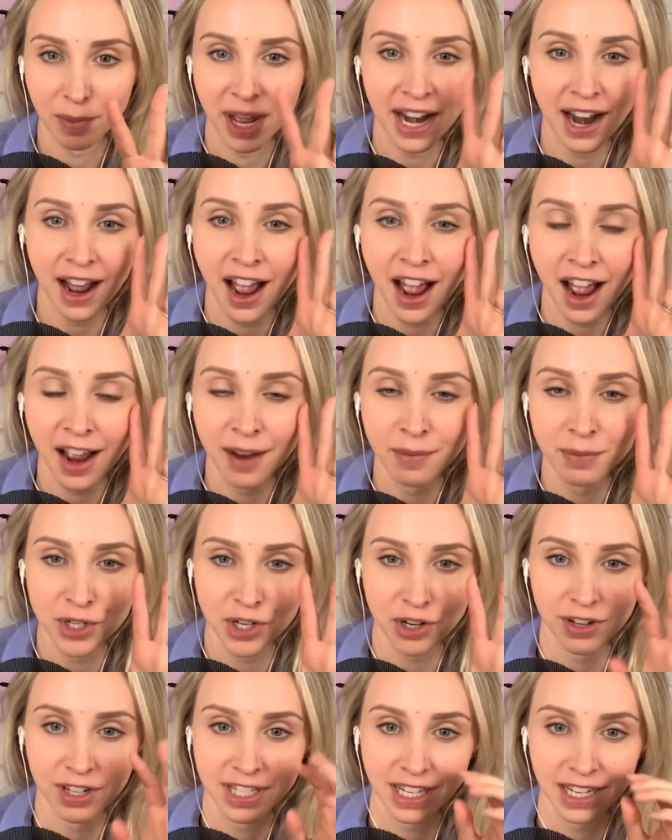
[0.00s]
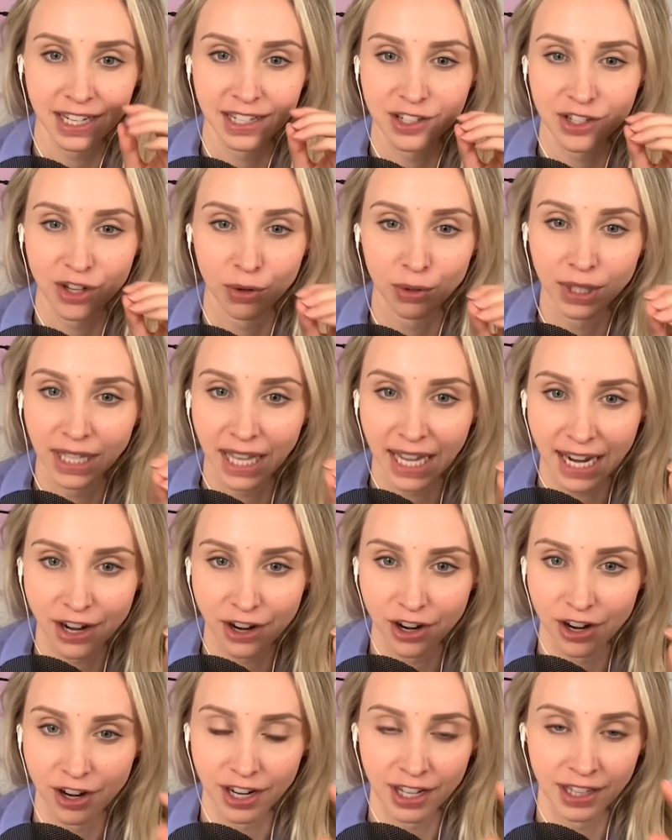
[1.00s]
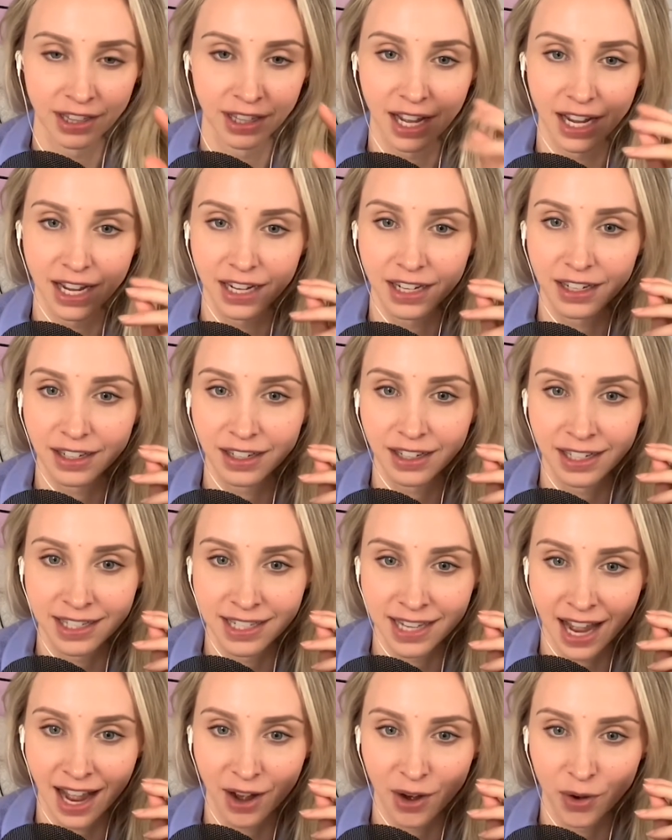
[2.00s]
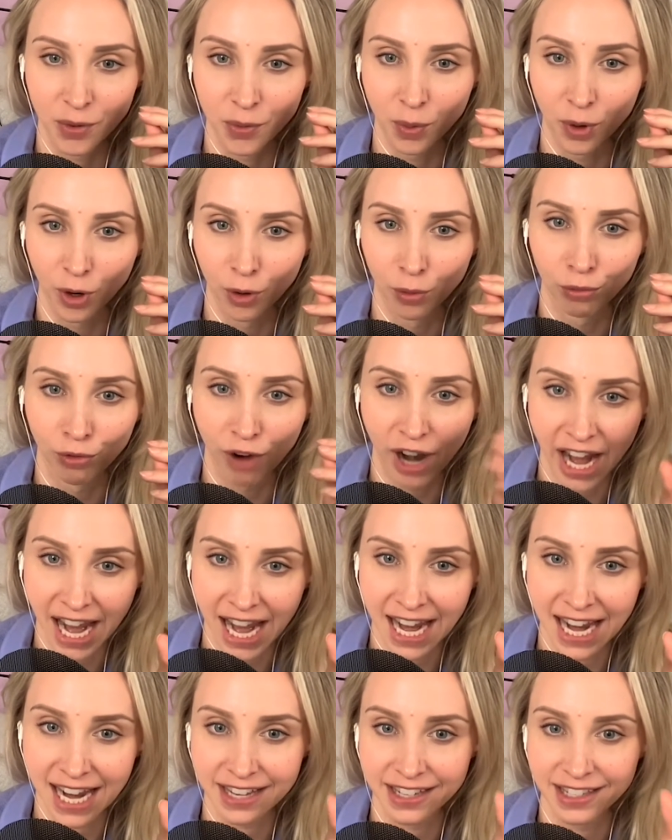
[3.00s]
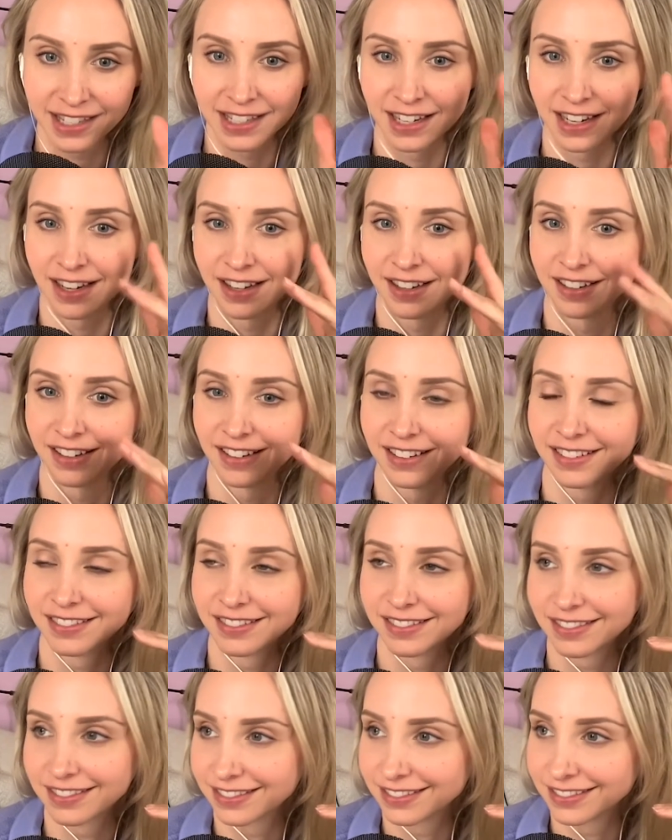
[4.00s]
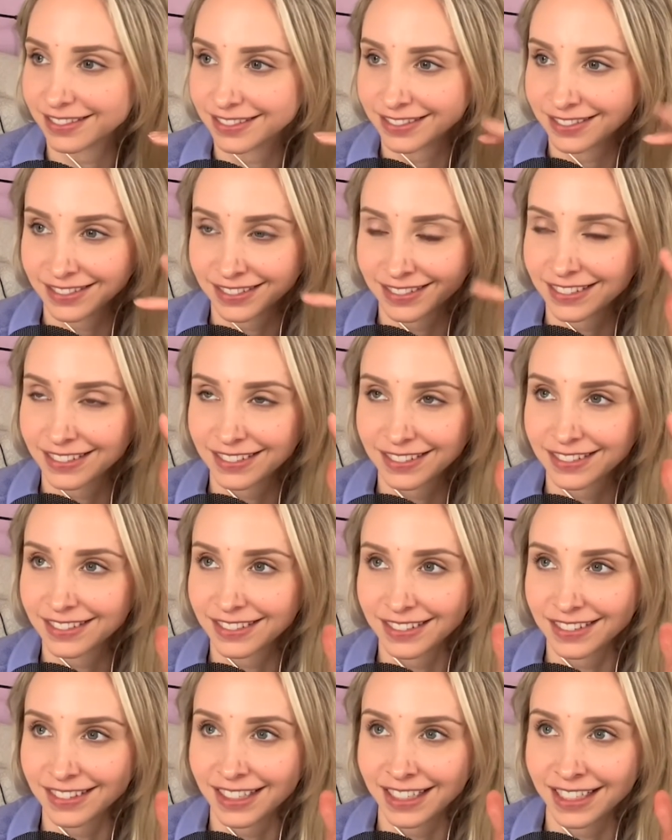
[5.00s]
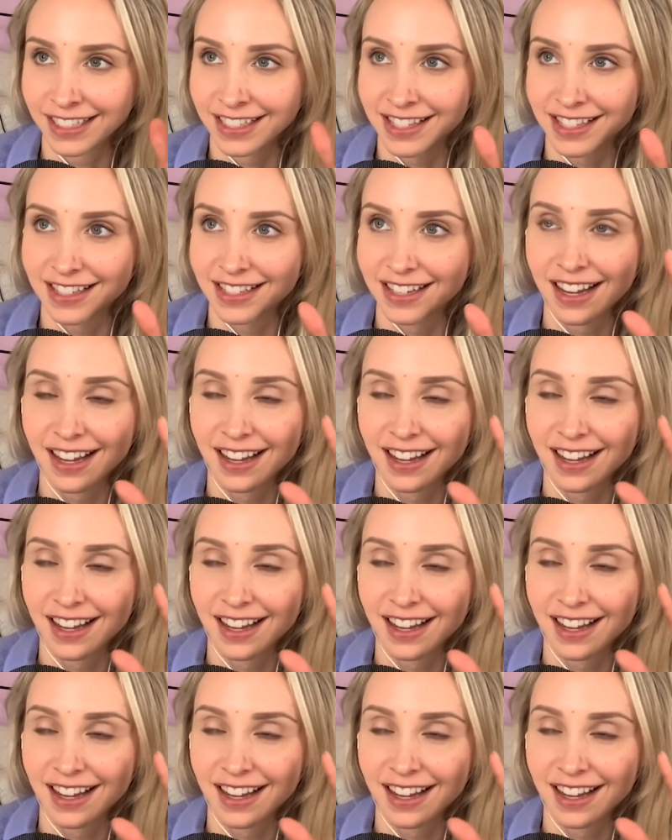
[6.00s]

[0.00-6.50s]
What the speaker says: And I'm sure it's like so layered and like it's how we're raised and it's,